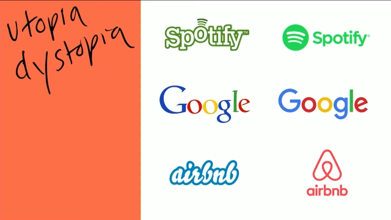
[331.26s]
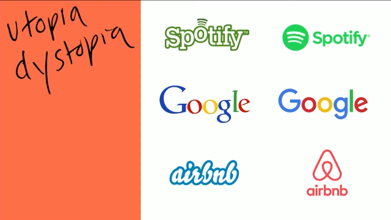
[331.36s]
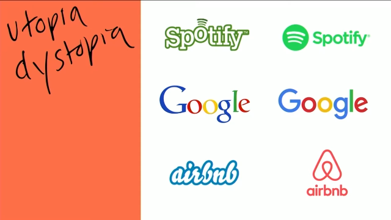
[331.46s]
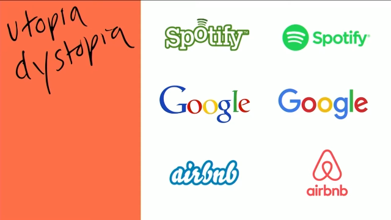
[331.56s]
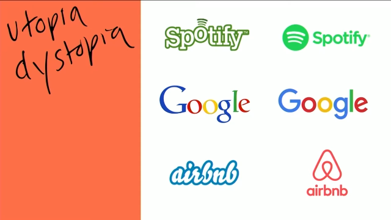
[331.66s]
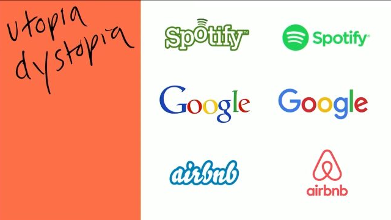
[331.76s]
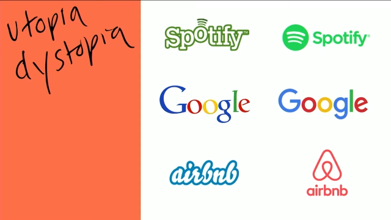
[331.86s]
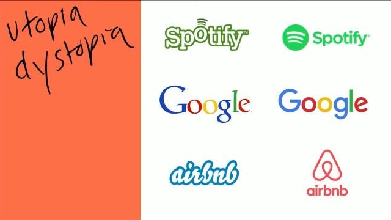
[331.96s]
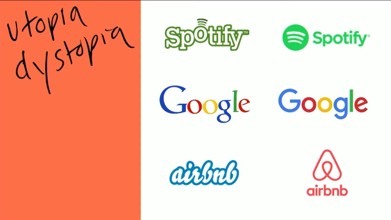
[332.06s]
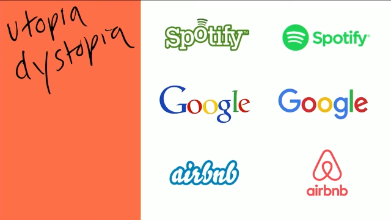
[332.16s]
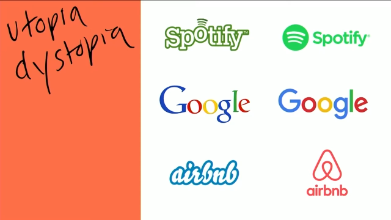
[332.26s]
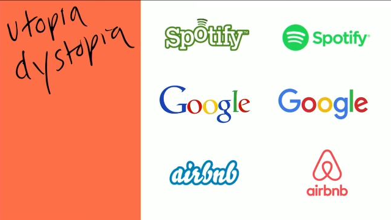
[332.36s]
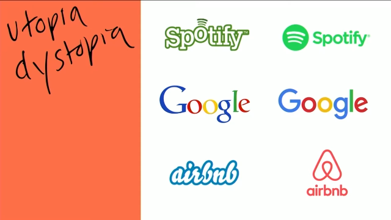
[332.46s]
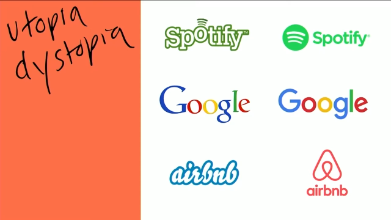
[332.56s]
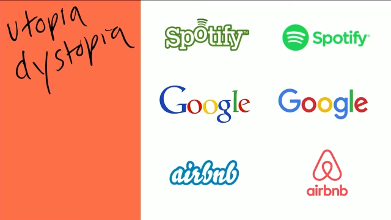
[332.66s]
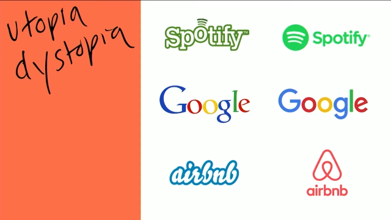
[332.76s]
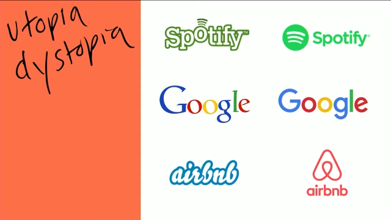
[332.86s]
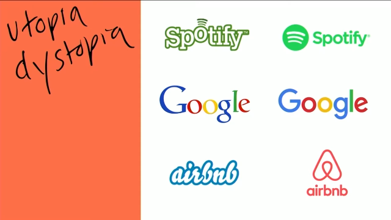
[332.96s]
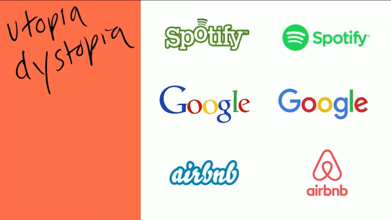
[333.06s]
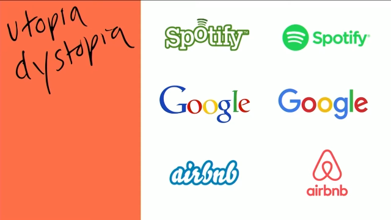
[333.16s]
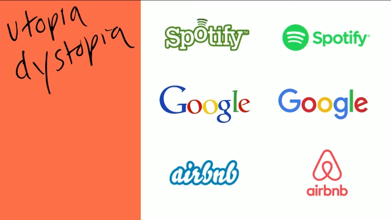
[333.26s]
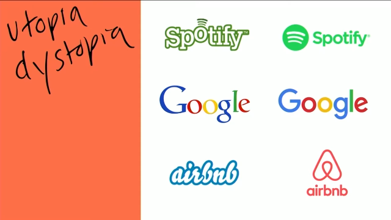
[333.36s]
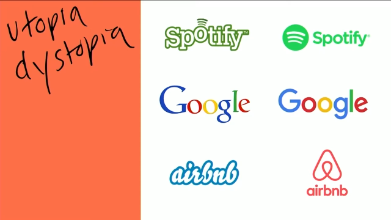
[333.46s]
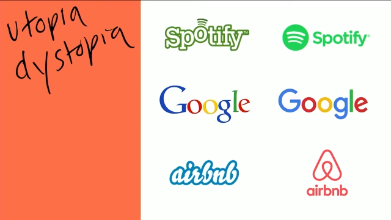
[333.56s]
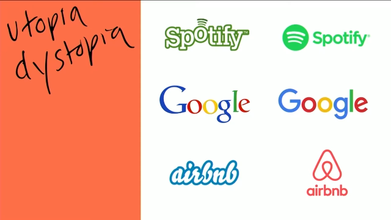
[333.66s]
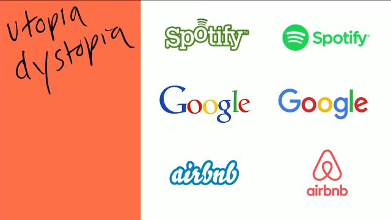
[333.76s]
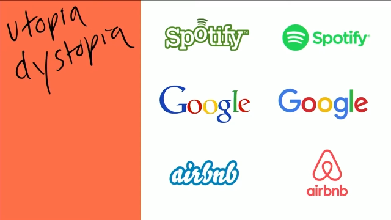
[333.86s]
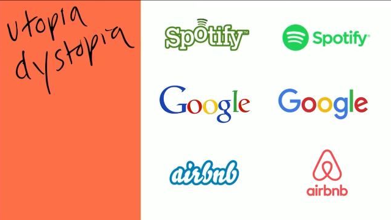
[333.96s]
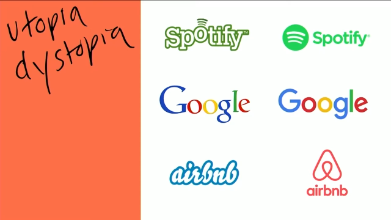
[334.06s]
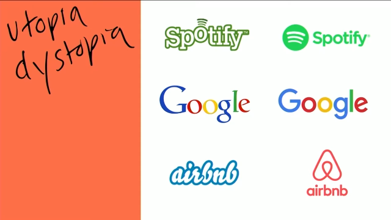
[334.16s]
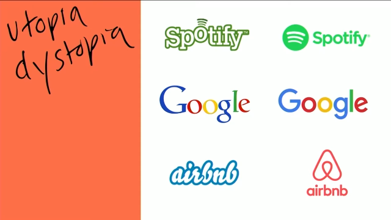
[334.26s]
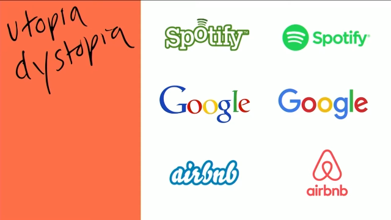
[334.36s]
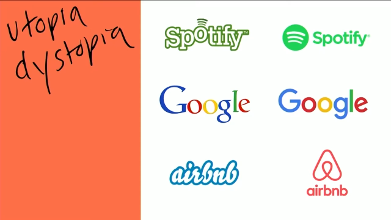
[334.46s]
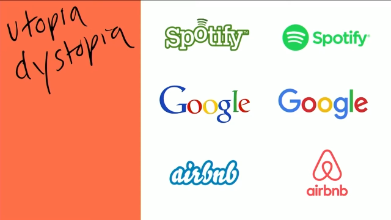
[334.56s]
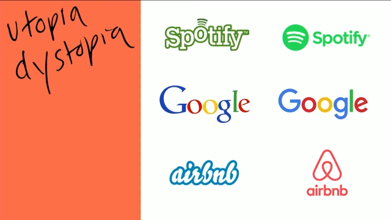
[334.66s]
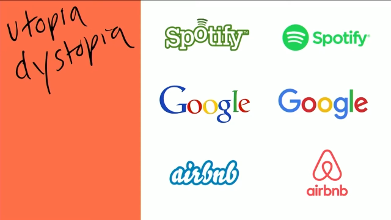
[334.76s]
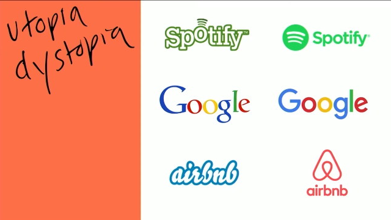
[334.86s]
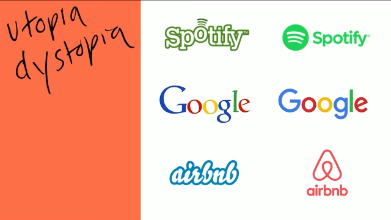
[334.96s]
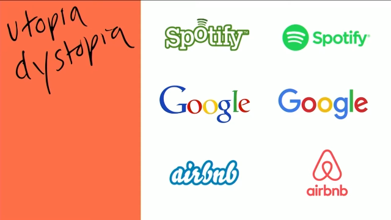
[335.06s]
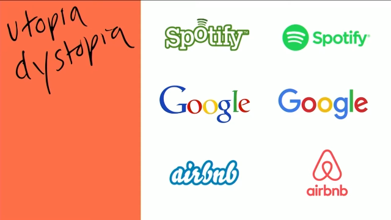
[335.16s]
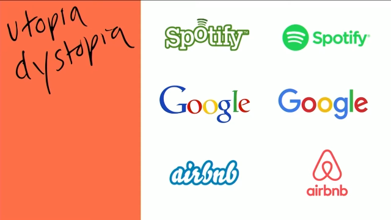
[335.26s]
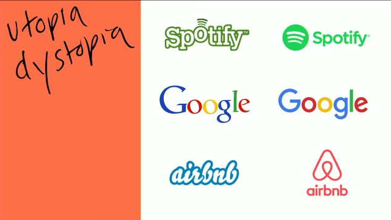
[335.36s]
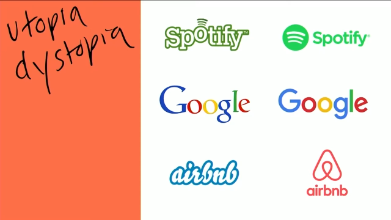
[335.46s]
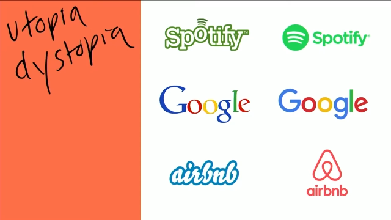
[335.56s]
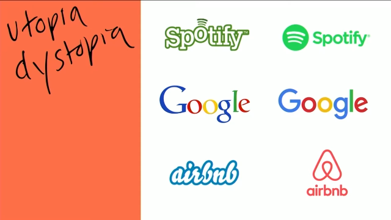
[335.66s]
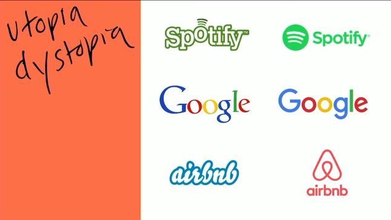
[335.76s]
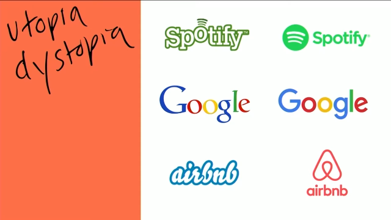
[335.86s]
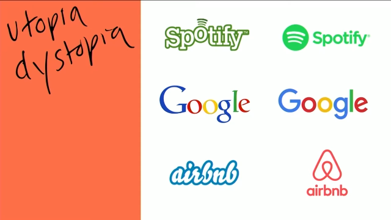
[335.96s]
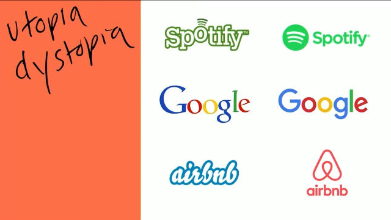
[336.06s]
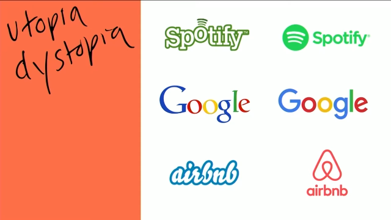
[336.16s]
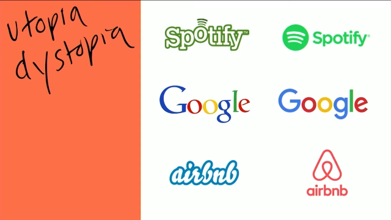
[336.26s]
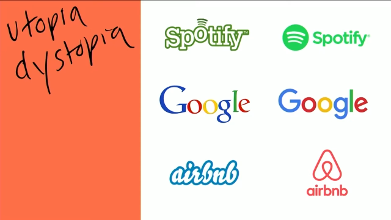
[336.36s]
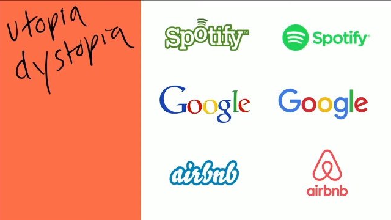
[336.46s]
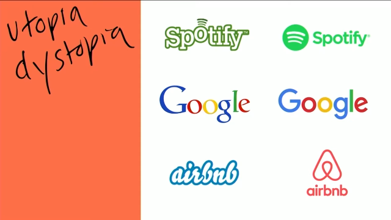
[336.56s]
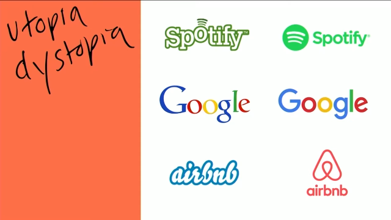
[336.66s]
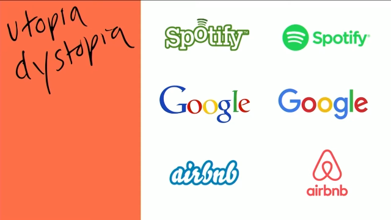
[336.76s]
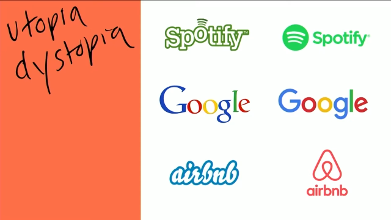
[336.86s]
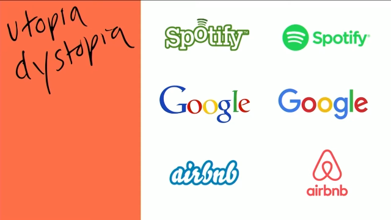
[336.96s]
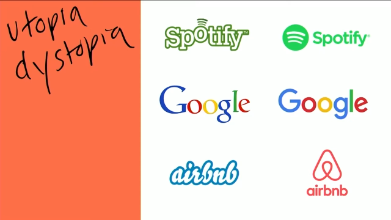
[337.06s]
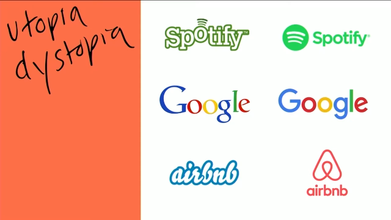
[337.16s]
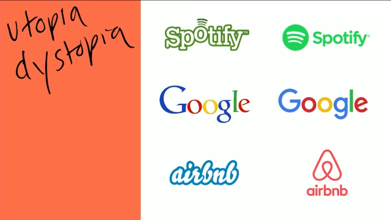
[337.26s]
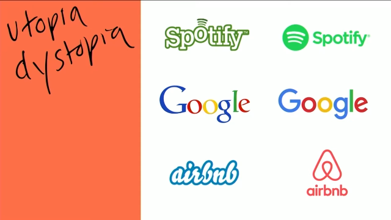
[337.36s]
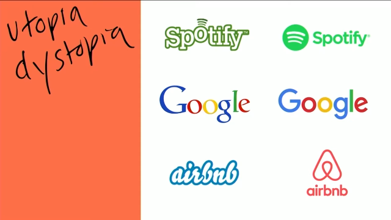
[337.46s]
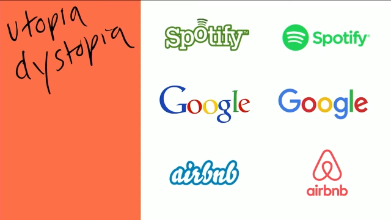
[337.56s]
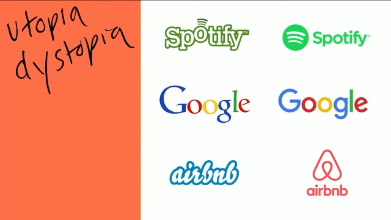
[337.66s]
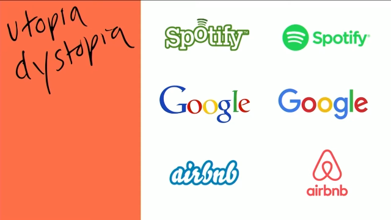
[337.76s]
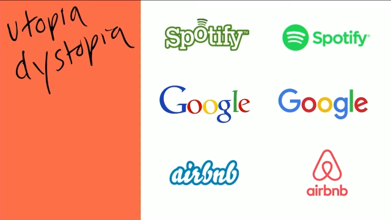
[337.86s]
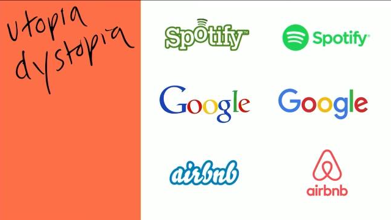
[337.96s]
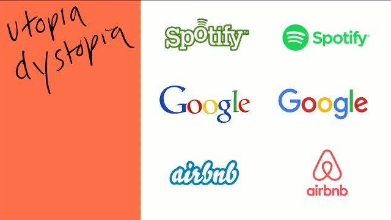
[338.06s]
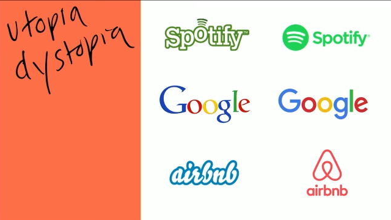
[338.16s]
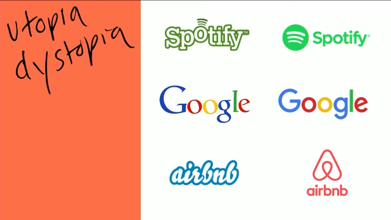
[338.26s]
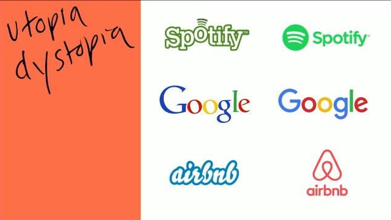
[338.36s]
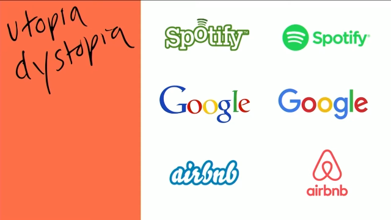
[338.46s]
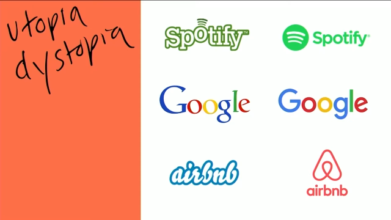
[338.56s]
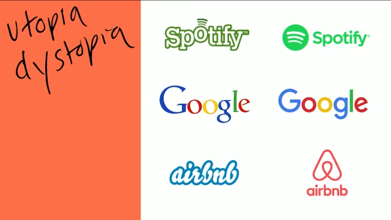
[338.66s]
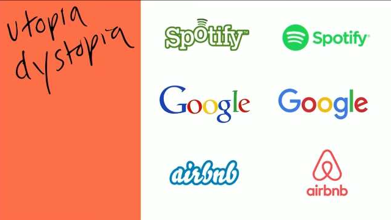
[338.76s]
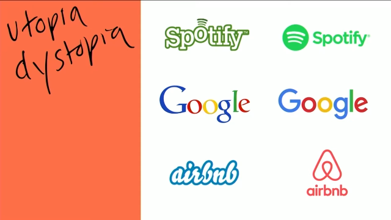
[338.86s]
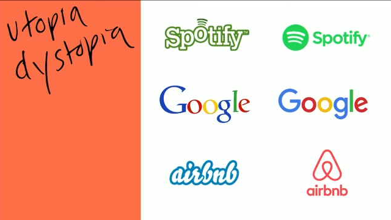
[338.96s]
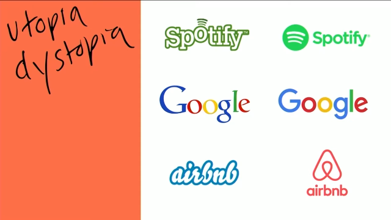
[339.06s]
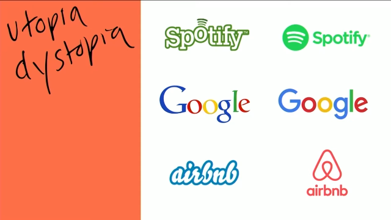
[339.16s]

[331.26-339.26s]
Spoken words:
Nobody's mouth can be seen.